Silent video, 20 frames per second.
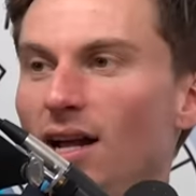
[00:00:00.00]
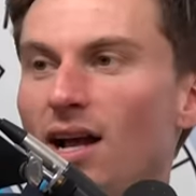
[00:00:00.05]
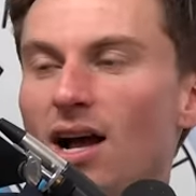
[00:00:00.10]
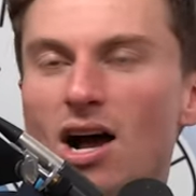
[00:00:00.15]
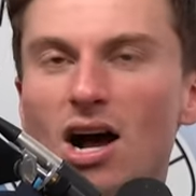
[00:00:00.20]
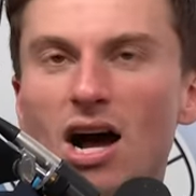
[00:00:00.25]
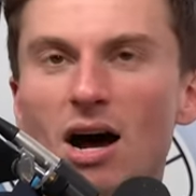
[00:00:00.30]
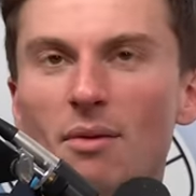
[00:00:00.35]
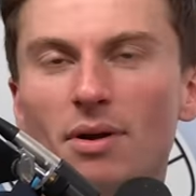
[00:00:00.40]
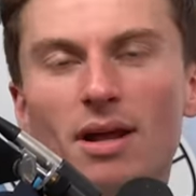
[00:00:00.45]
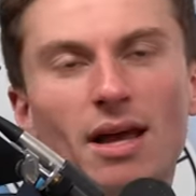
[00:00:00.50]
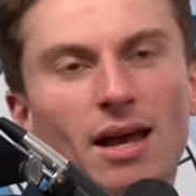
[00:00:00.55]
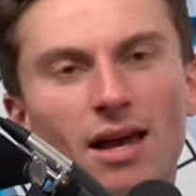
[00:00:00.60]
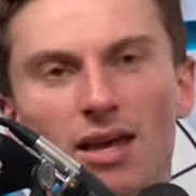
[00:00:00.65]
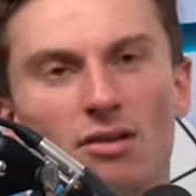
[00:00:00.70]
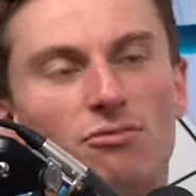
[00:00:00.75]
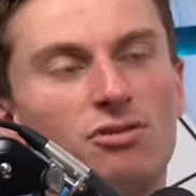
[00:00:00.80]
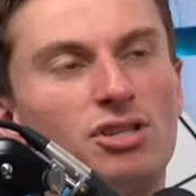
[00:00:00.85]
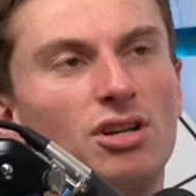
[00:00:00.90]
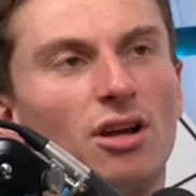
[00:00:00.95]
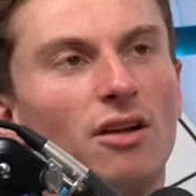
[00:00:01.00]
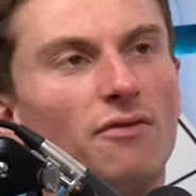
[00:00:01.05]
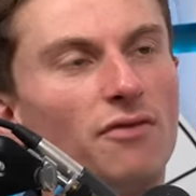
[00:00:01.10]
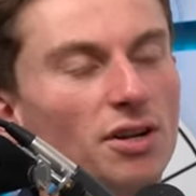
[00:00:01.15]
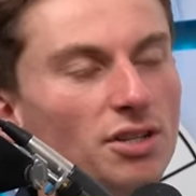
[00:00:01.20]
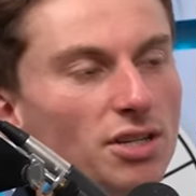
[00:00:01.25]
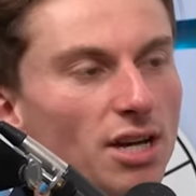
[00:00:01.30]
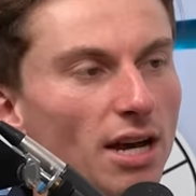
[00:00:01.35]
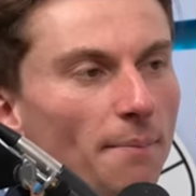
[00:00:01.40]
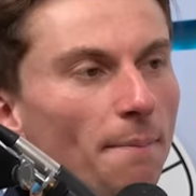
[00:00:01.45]
Uh, but uh, it was still a
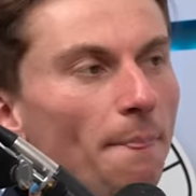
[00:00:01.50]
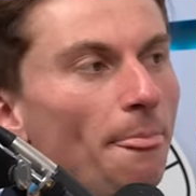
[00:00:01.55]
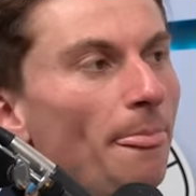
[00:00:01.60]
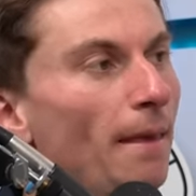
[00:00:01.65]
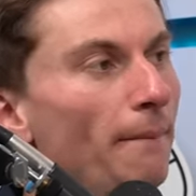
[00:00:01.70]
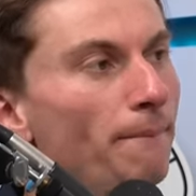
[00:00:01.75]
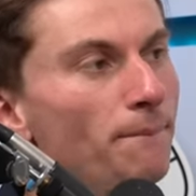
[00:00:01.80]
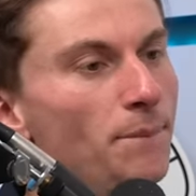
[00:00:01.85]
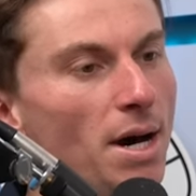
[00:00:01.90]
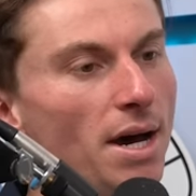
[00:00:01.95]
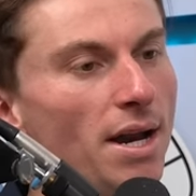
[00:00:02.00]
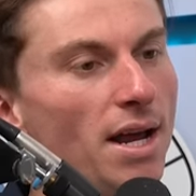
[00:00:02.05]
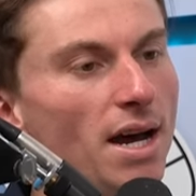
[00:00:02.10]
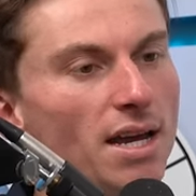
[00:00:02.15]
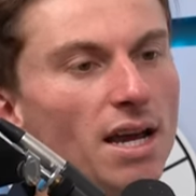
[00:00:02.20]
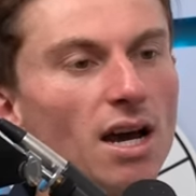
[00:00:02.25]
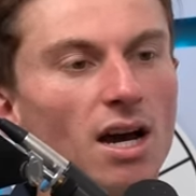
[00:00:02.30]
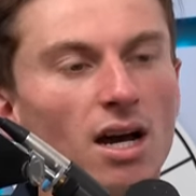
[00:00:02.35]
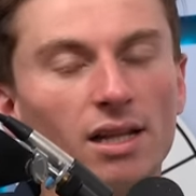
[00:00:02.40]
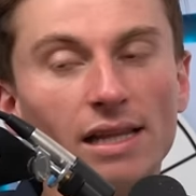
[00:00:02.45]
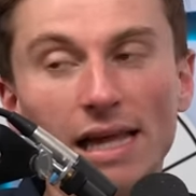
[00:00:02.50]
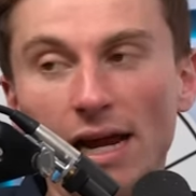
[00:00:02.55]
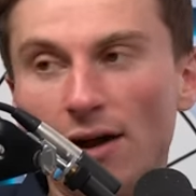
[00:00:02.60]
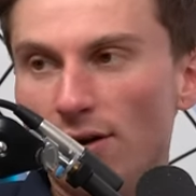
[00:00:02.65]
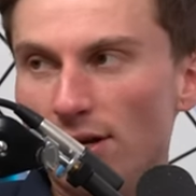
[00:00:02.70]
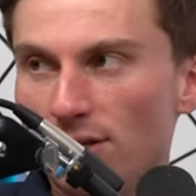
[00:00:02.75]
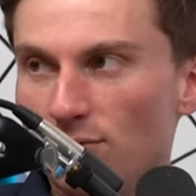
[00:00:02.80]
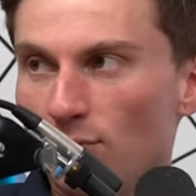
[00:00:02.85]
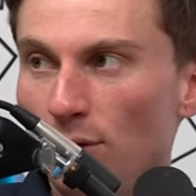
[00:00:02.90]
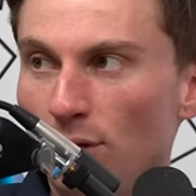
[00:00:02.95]
fun time. But uh, yeah,
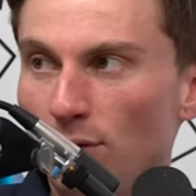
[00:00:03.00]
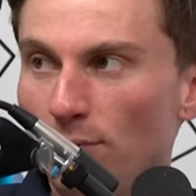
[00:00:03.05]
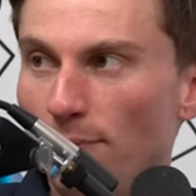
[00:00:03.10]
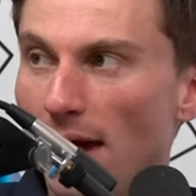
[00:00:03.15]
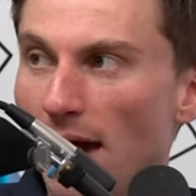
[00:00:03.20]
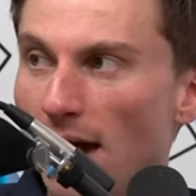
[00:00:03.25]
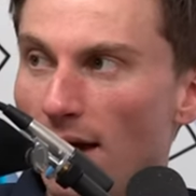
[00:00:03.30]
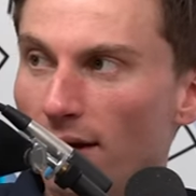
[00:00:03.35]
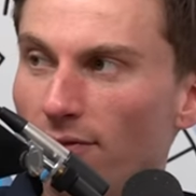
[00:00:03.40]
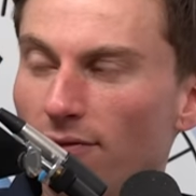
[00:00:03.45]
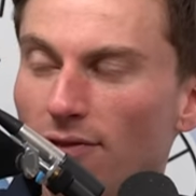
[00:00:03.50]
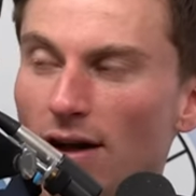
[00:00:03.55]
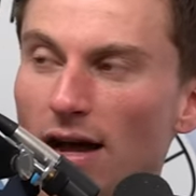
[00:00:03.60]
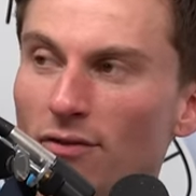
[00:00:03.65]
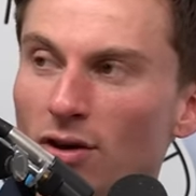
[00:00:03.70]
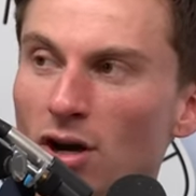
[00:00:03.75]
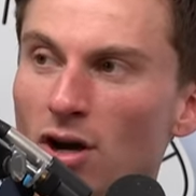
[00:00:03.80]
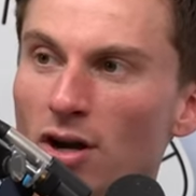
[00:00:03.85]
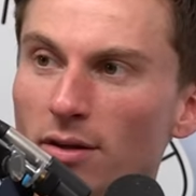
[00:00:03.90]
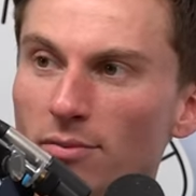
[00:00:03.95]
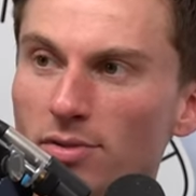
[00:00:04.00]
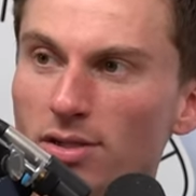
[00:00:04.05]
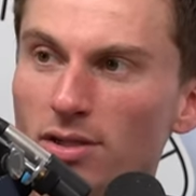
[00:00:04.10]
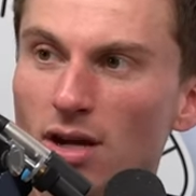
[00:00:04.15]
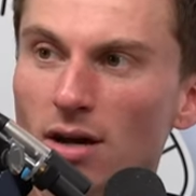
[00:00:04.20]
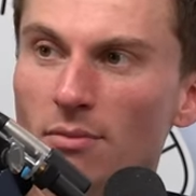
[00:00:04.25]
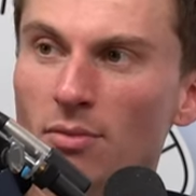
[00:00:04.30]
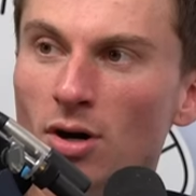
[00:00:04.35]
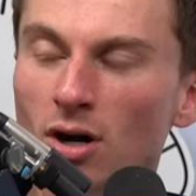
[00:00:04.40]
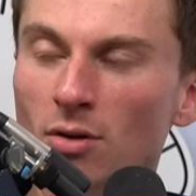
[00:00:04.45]
hilarious when you pack five condoms and
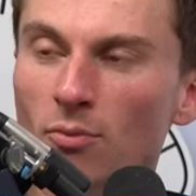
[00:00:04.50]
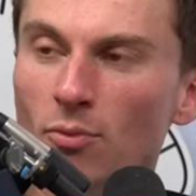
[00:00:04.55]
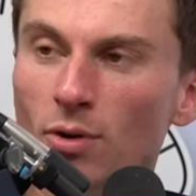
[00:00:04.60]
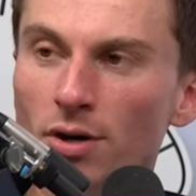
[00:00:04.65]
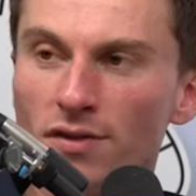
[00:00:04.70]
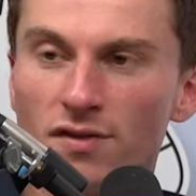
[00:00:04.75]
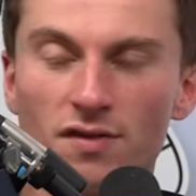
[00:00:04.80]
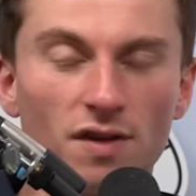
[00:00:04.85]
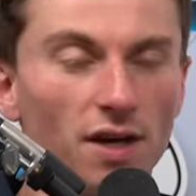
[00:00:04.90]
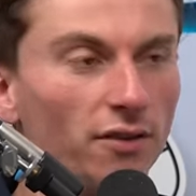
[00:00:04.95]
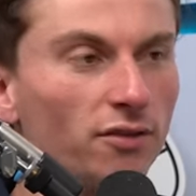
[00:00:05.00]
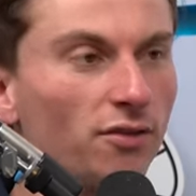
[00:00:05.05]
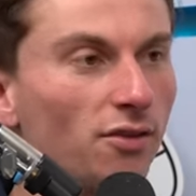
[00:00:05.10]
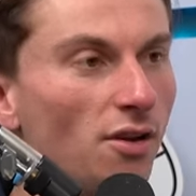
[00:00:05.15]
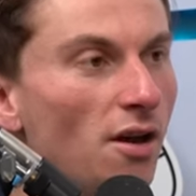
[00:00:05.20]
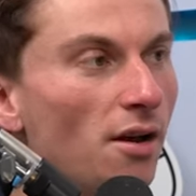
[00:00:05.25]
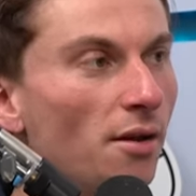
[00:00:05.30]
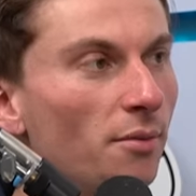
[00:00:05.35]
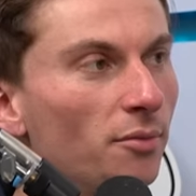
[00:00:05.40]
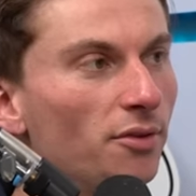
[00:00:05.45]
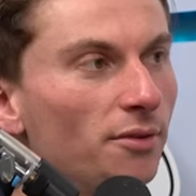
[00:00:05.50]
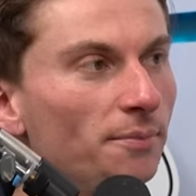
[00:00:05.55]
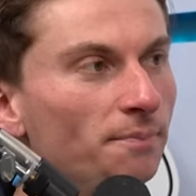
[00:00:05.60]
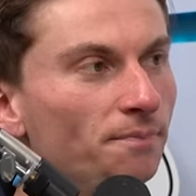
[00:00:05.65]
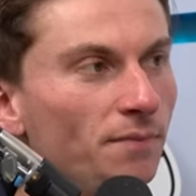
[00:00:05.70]
come home with six condoms.